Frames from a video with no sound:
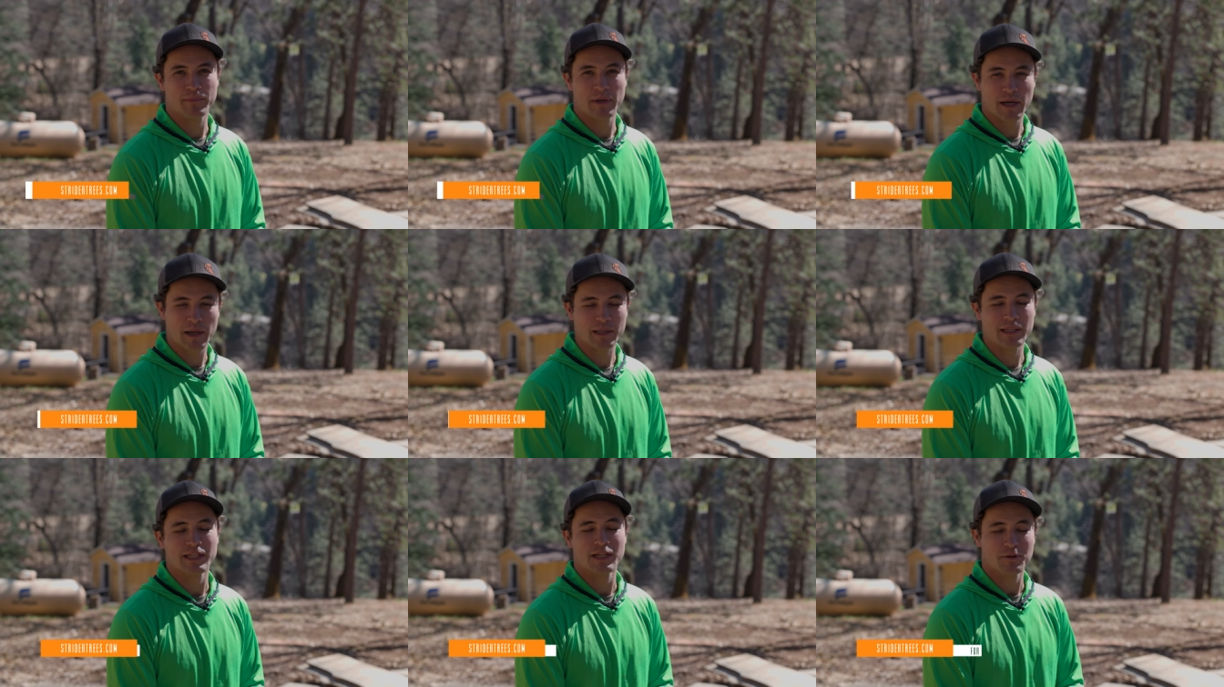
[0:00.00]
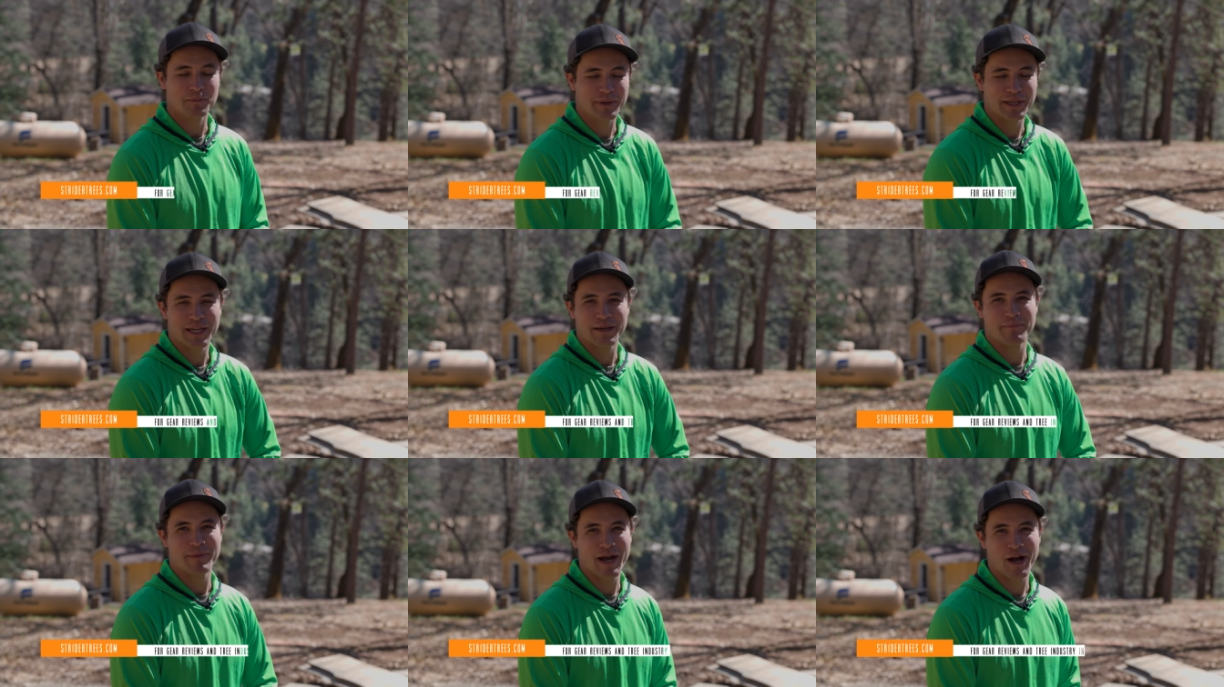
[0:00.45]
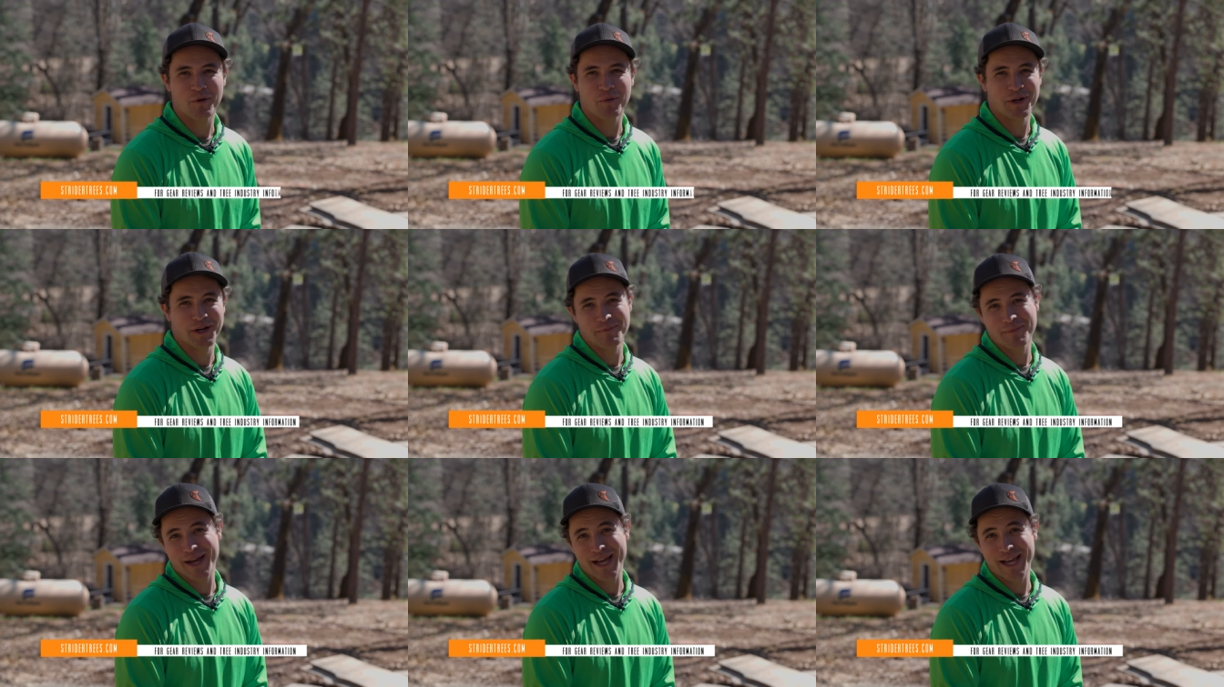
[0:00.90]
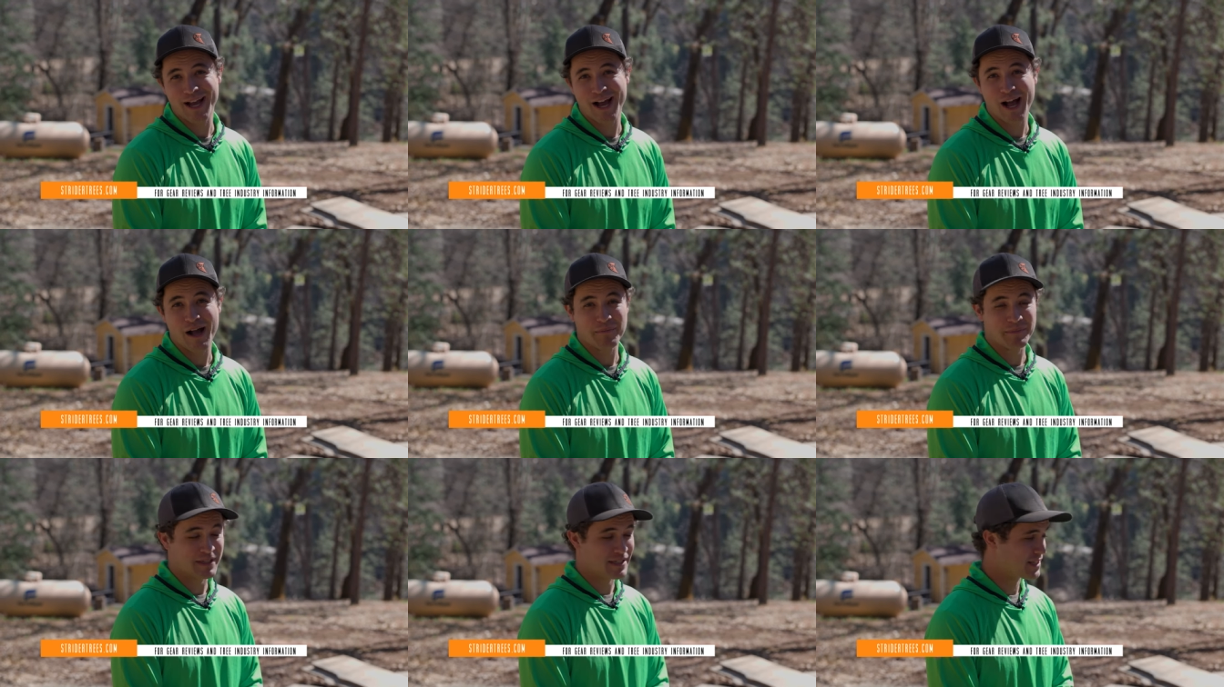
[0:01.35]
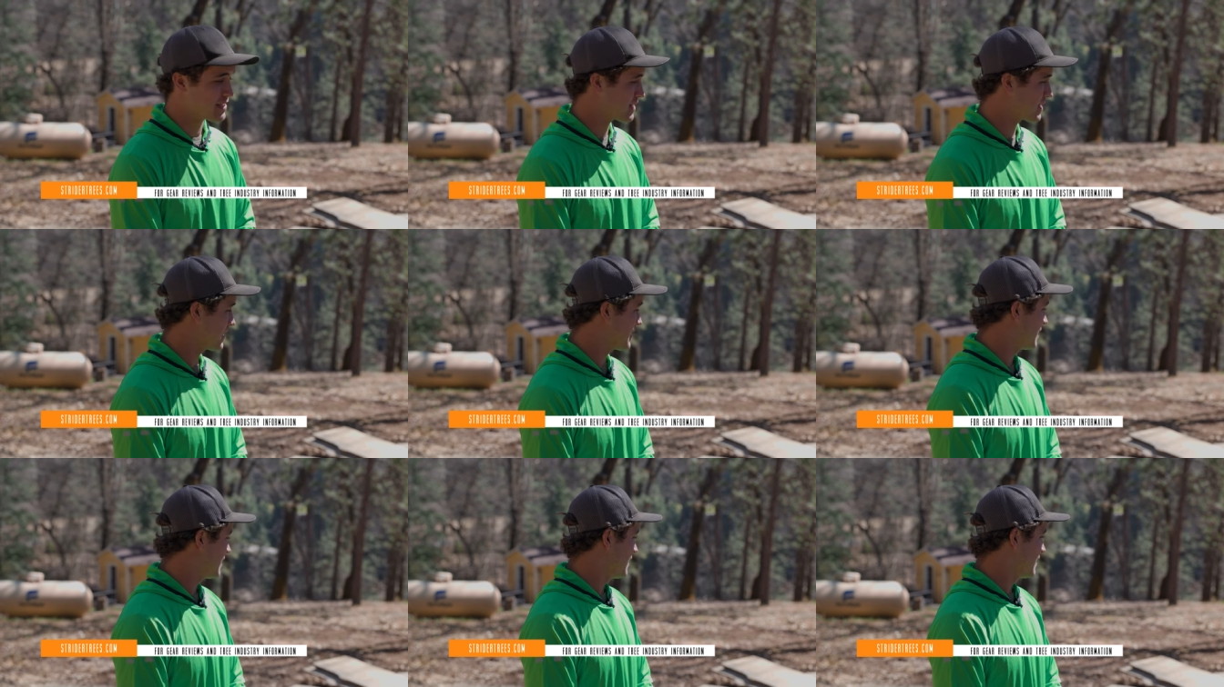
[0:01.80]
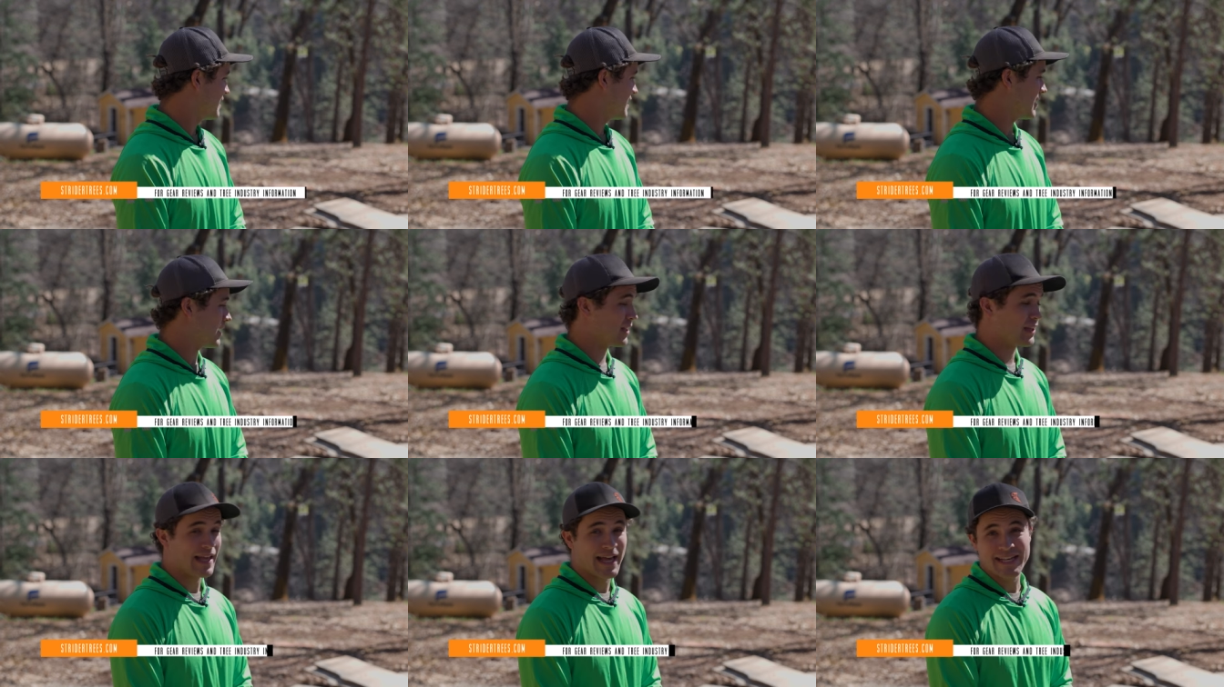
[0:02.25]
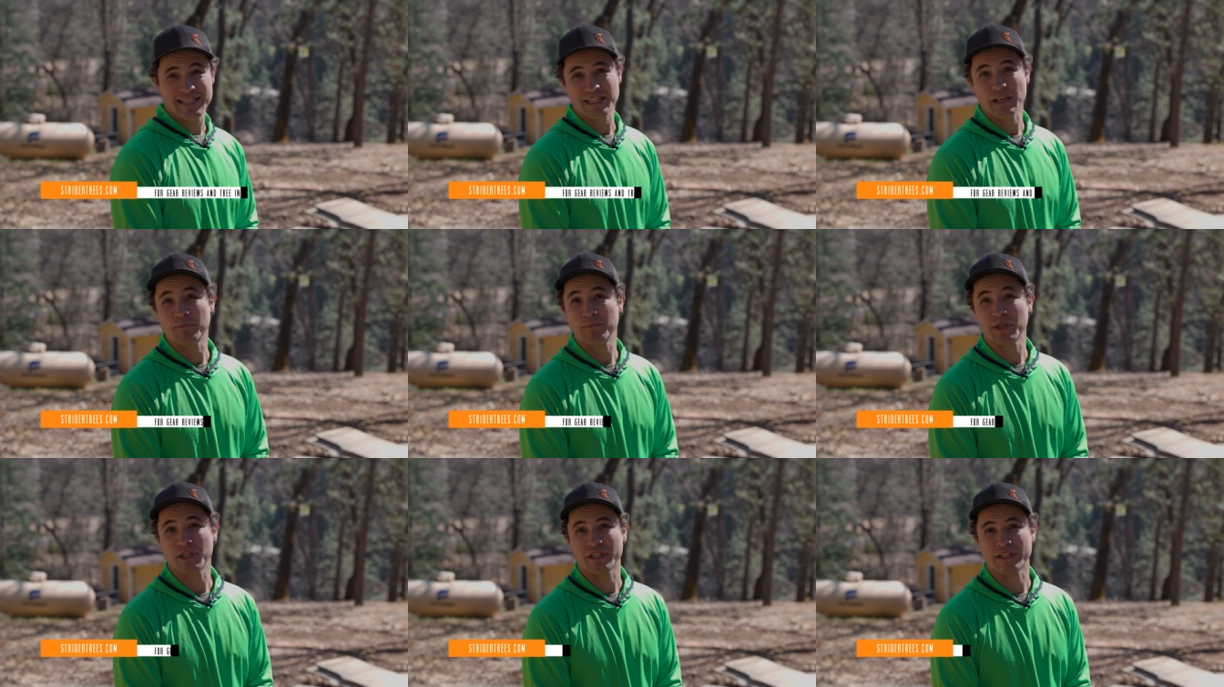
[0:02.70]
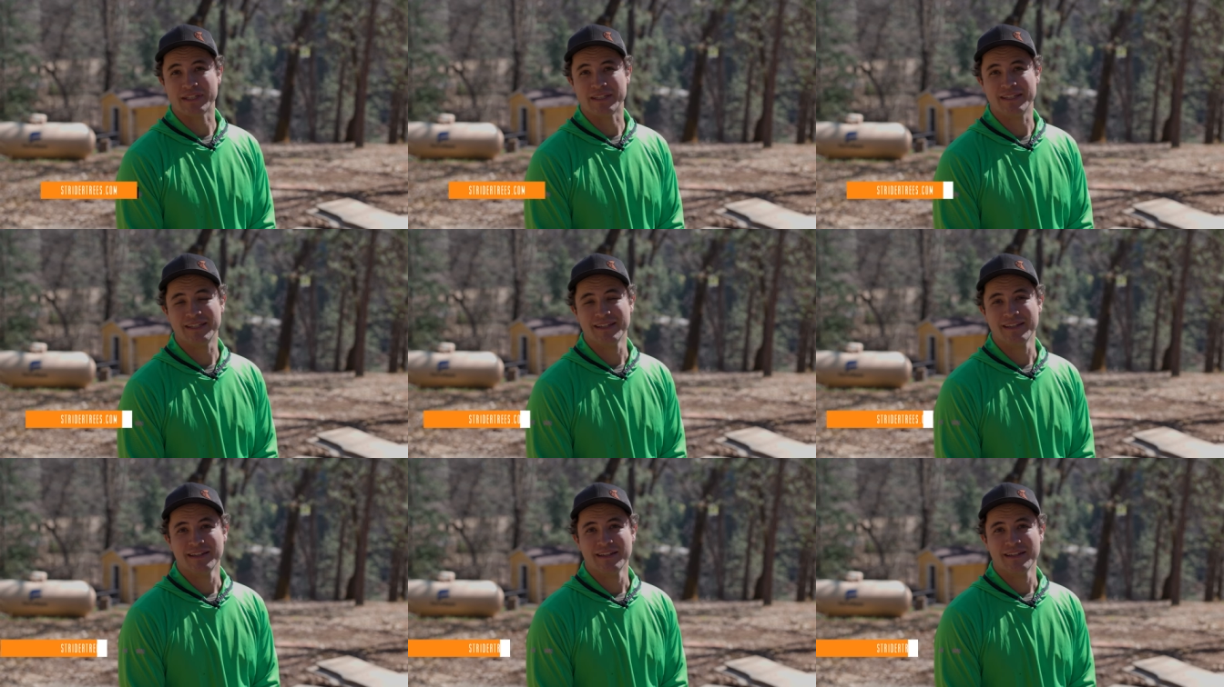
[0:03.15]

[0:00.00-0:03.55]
a little bit about one of my hobbies, Alaska milling.